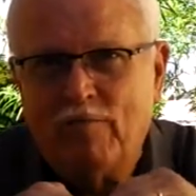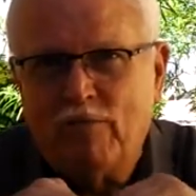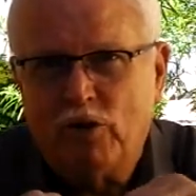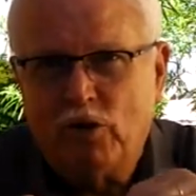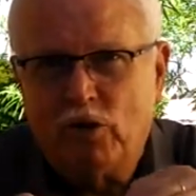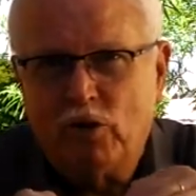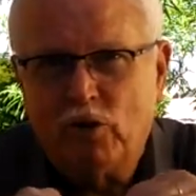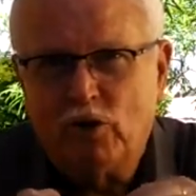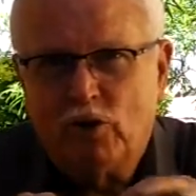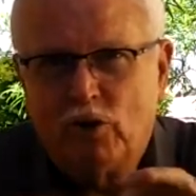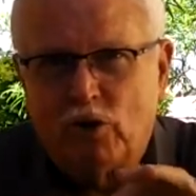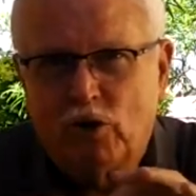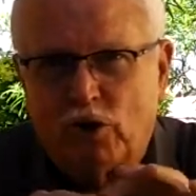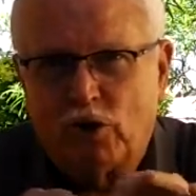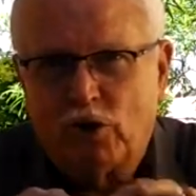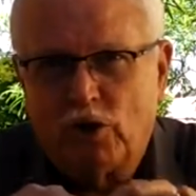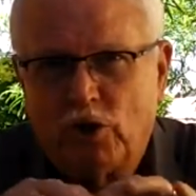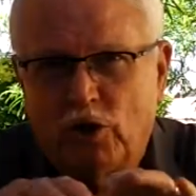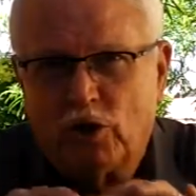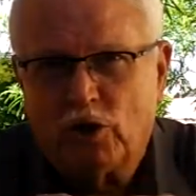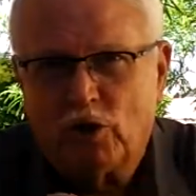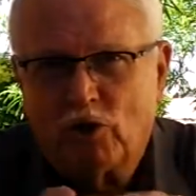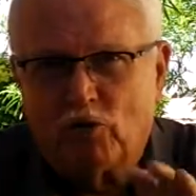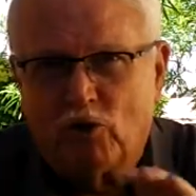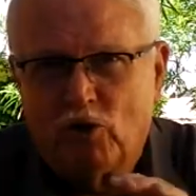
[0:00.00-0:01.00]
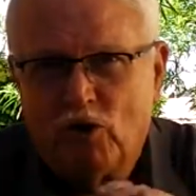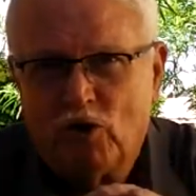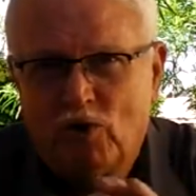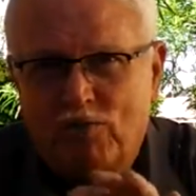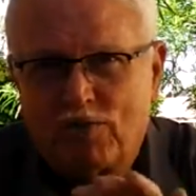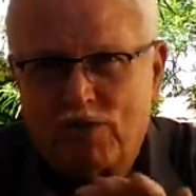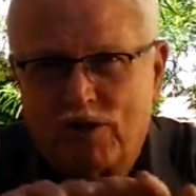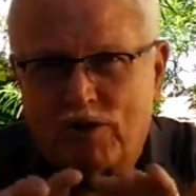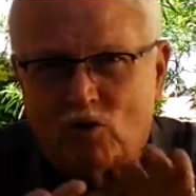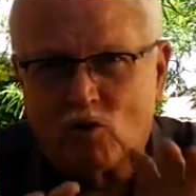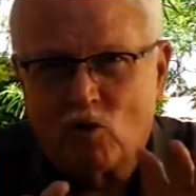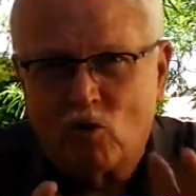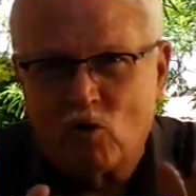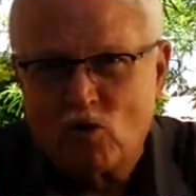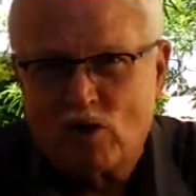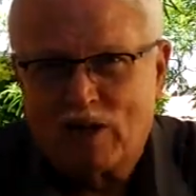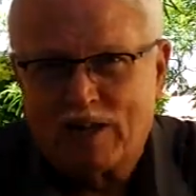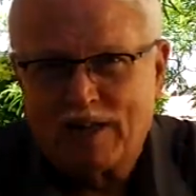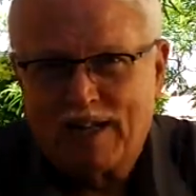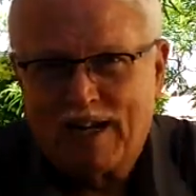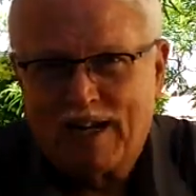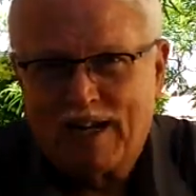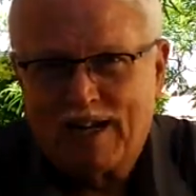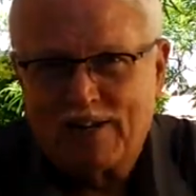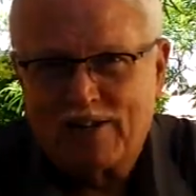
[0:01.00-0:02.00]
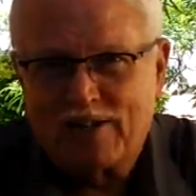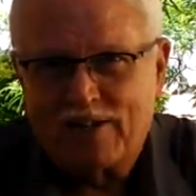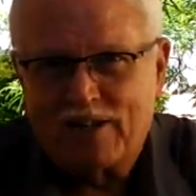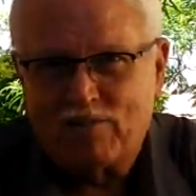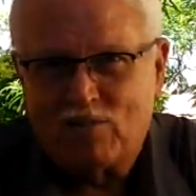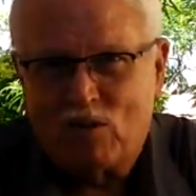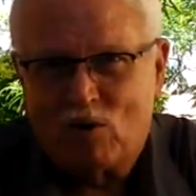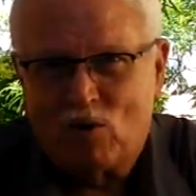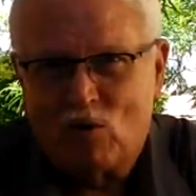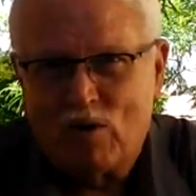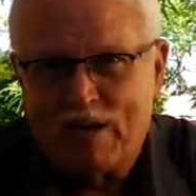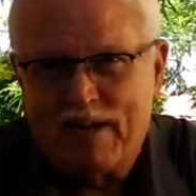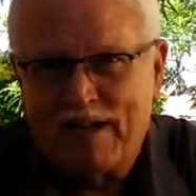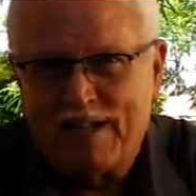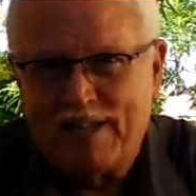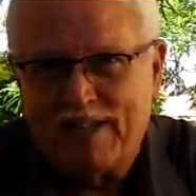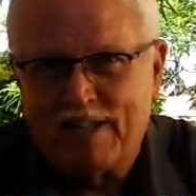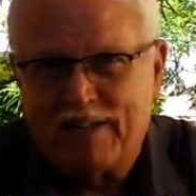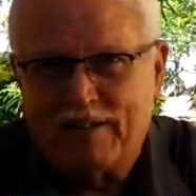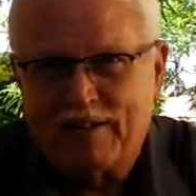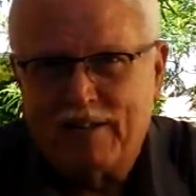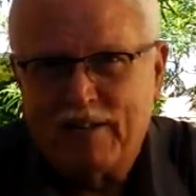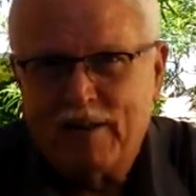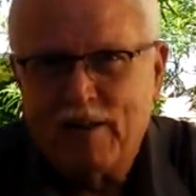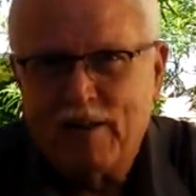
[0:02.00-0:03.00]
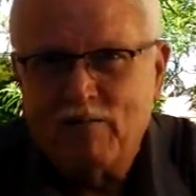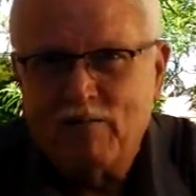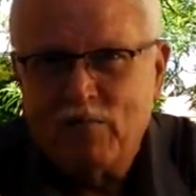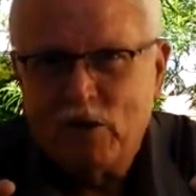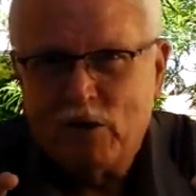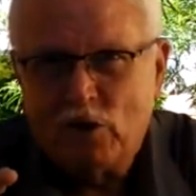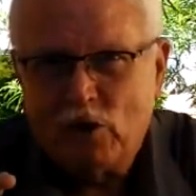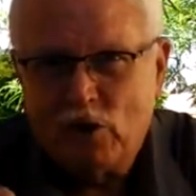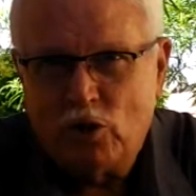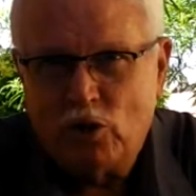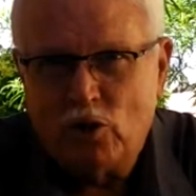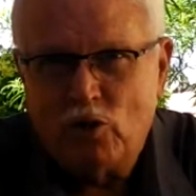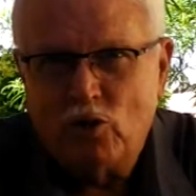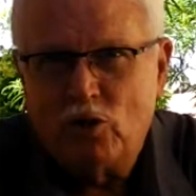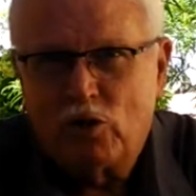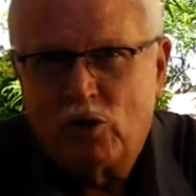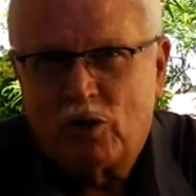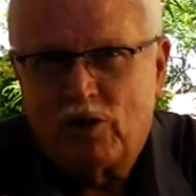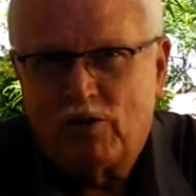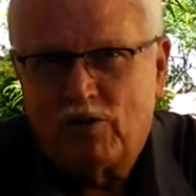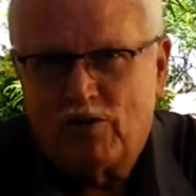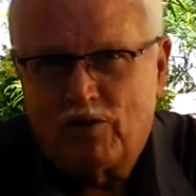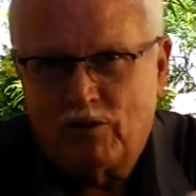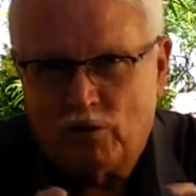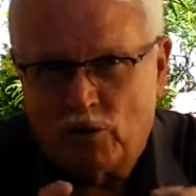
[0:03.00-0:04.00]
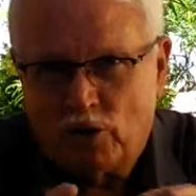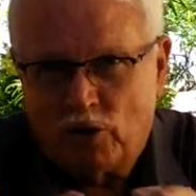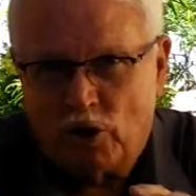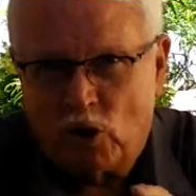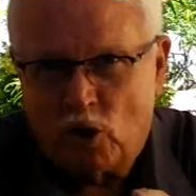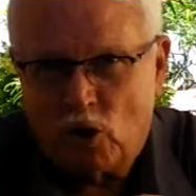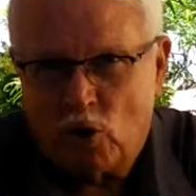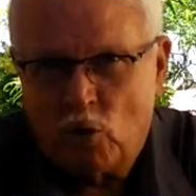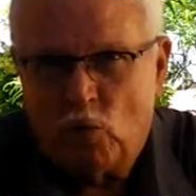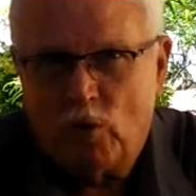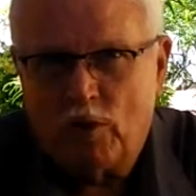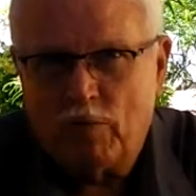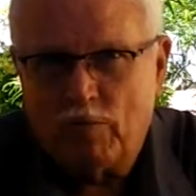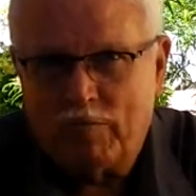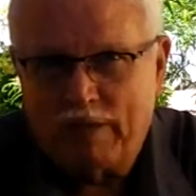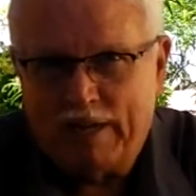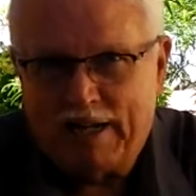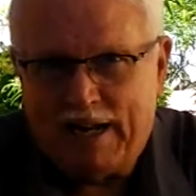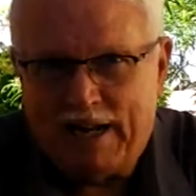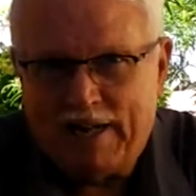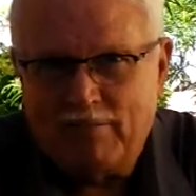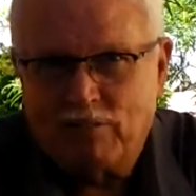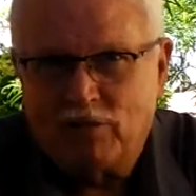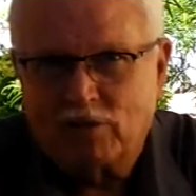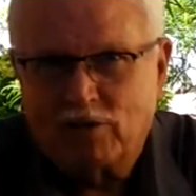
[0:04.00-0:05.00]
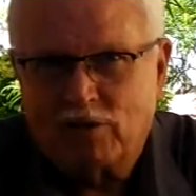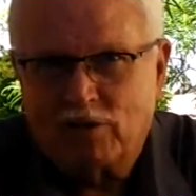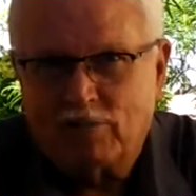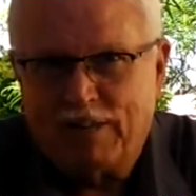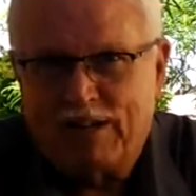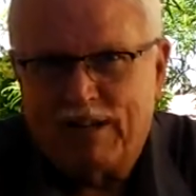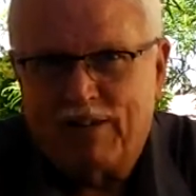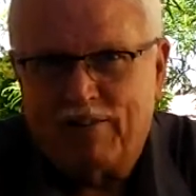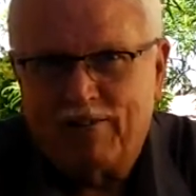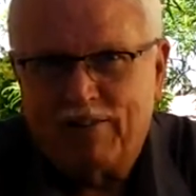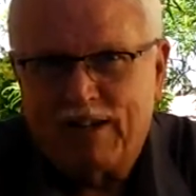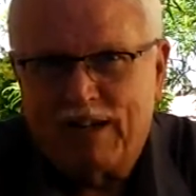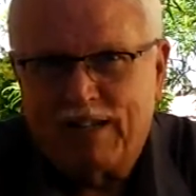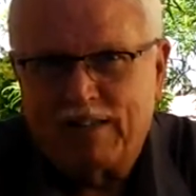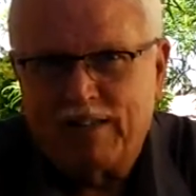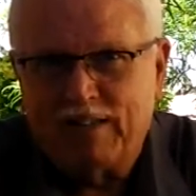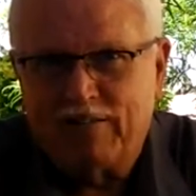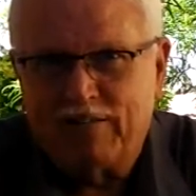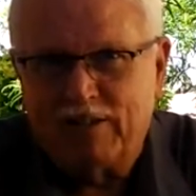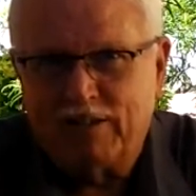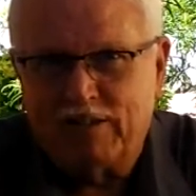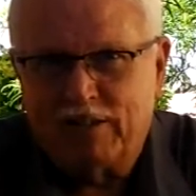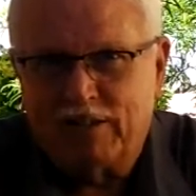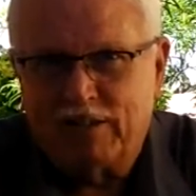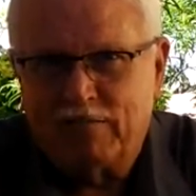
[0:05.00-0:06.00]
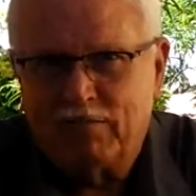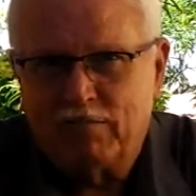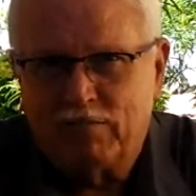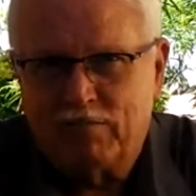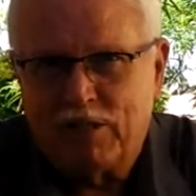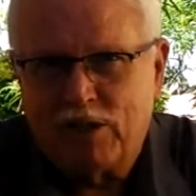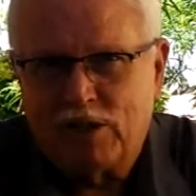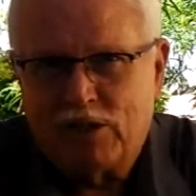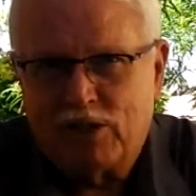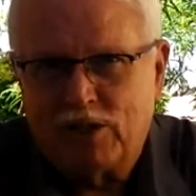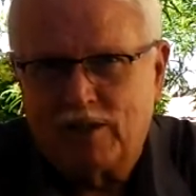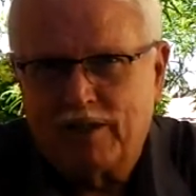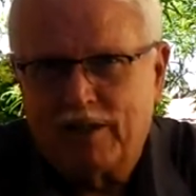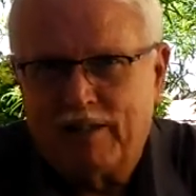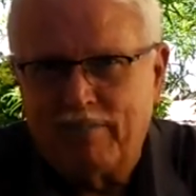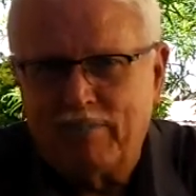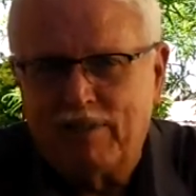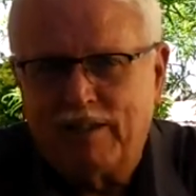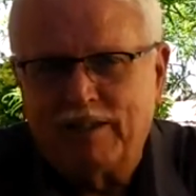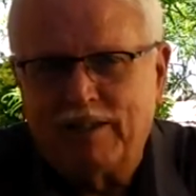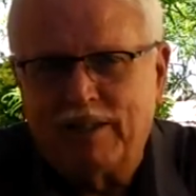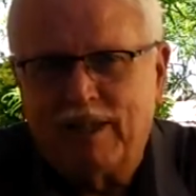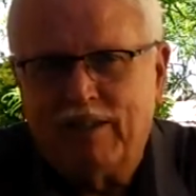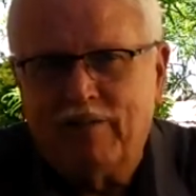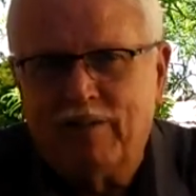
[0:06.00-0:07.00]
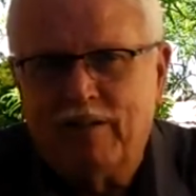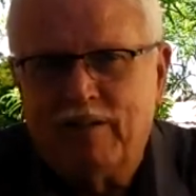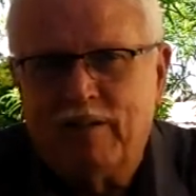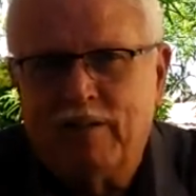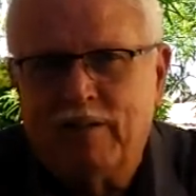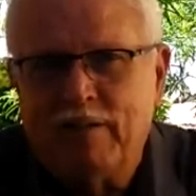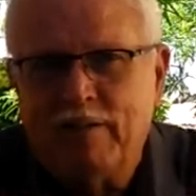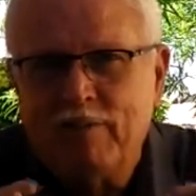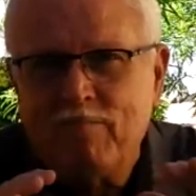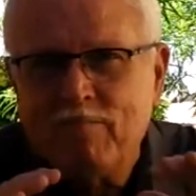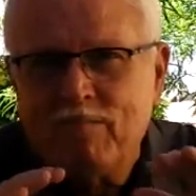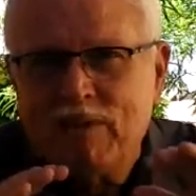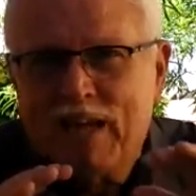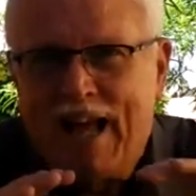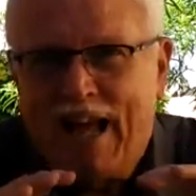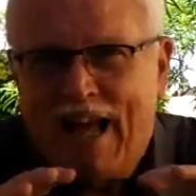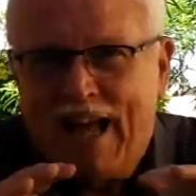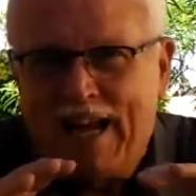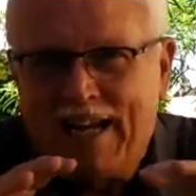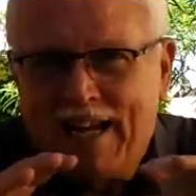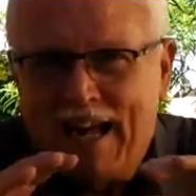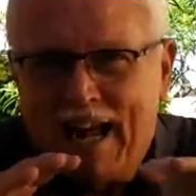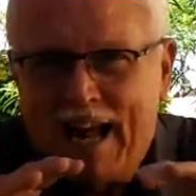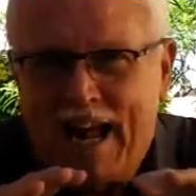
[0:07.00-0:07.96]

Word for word: you took your troops and organized them in a way that you know would be able to be effective in the mission they've been given, and